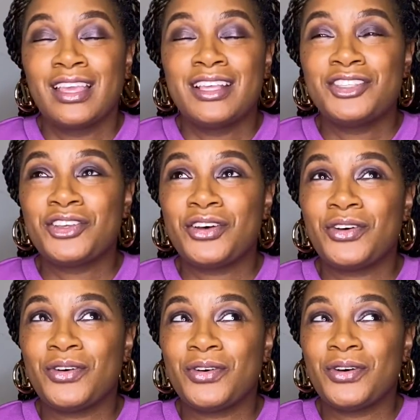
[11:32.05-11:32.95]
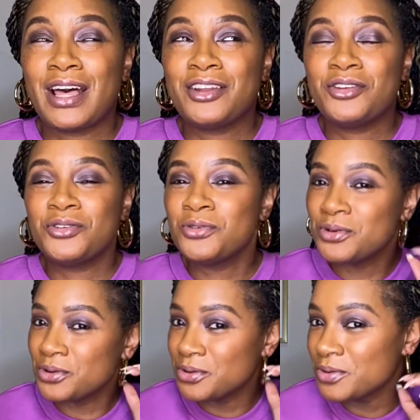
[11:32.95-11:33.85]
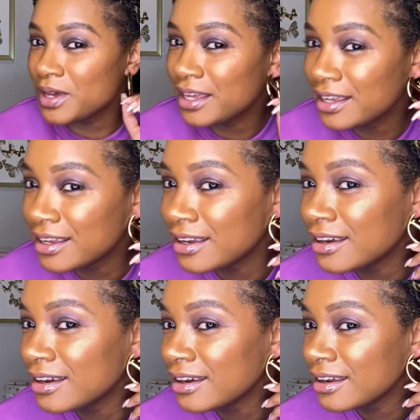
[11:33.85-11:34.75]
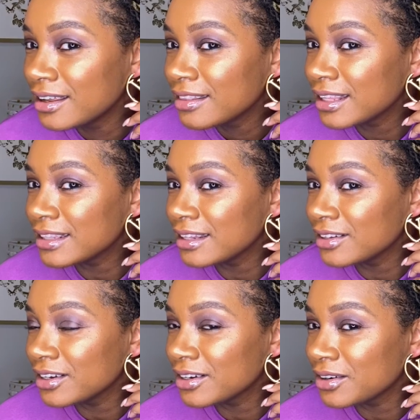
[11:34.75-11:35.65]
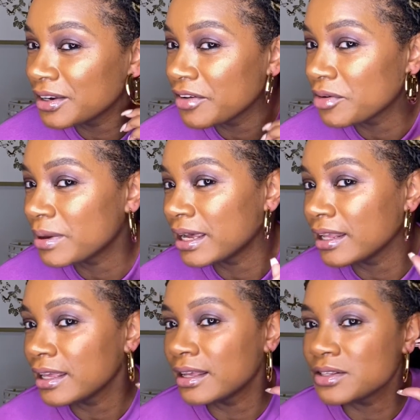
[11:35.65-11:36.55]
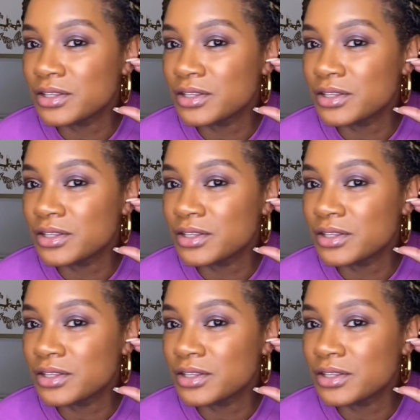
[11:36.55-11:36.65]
So I knew that they look good on everybody else.